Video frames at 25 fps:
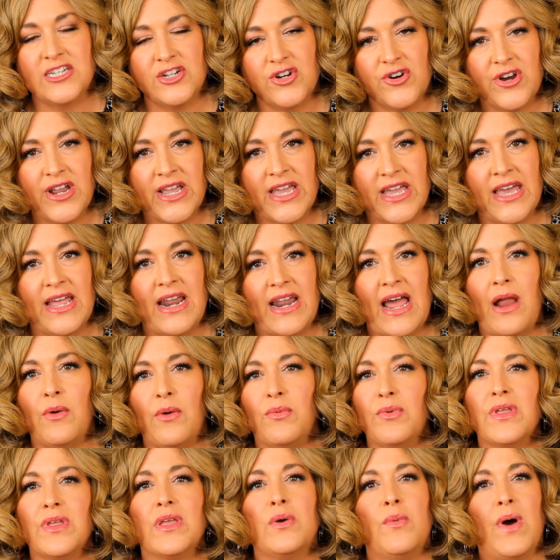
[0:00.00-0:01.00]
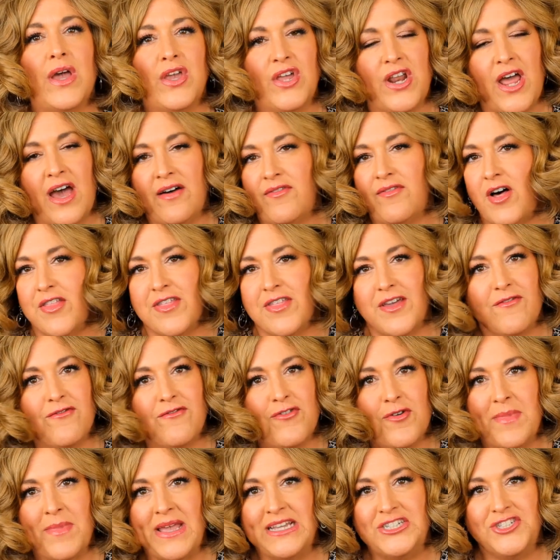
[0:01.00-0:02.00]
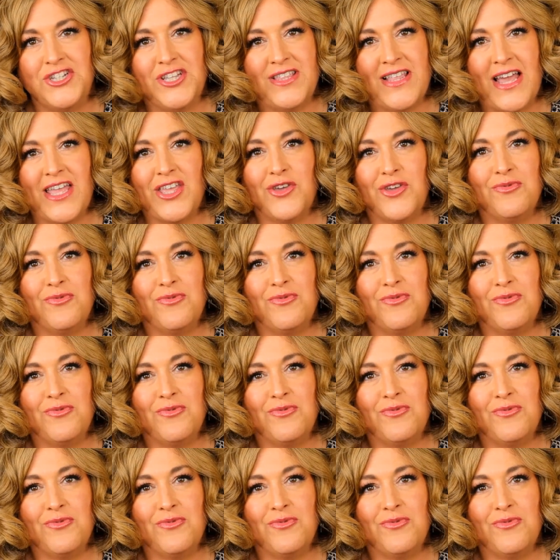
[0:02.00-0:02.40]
considering it, I really want you to have all the information